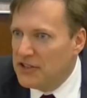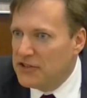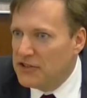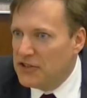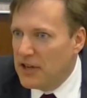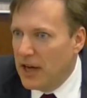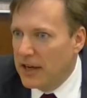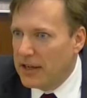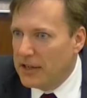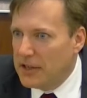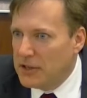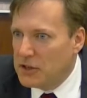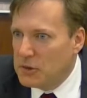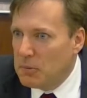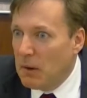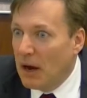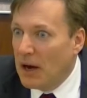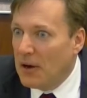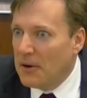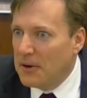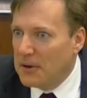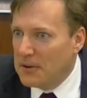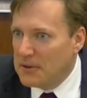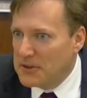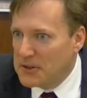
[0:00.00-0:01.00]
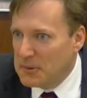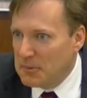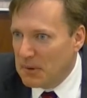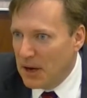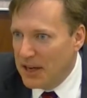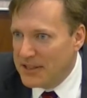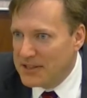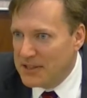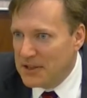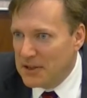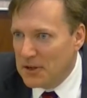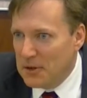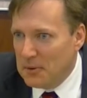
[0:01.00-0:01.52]
it's not an inspiring or
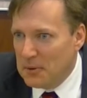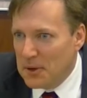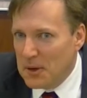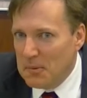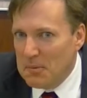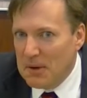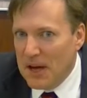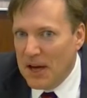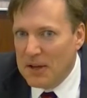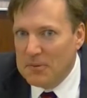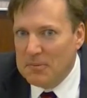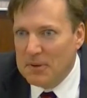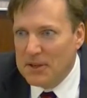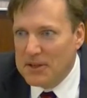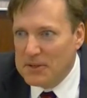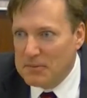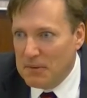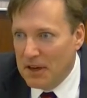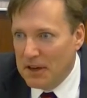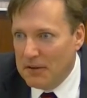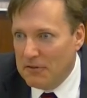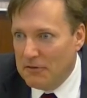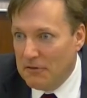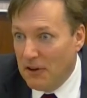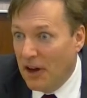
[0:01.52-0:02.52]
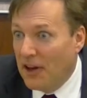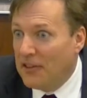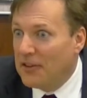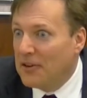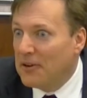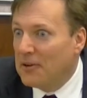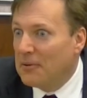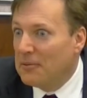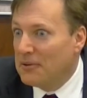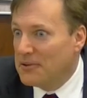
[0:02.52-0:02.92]
surprising career path because my father